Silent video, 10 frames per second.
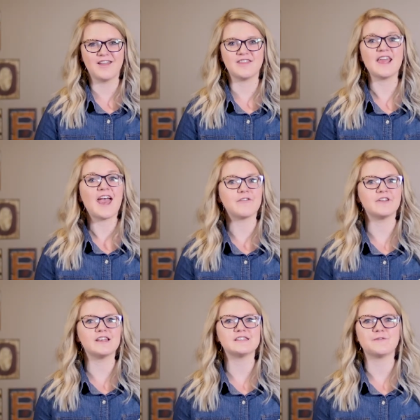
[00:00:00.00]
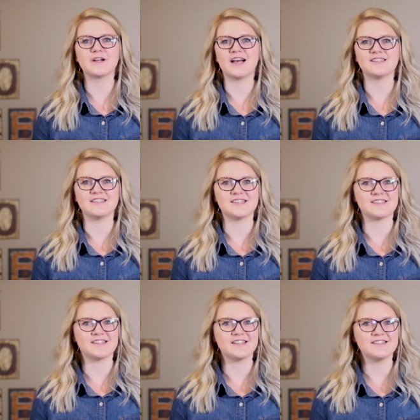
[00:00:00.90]
The evidence for God's
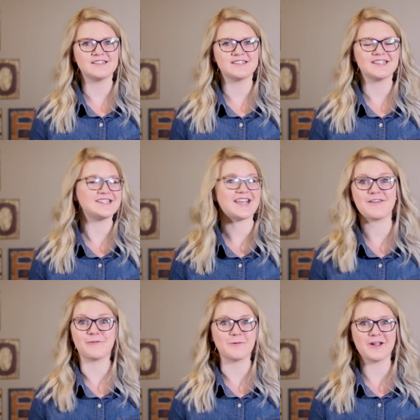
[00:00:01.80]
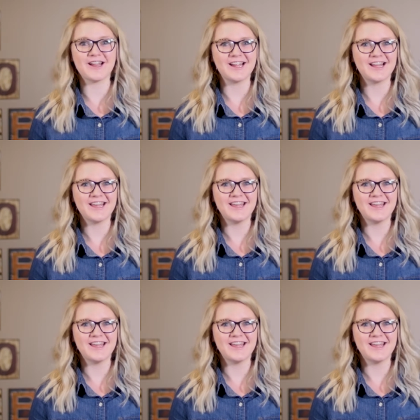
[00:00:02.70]
existence is everywhere.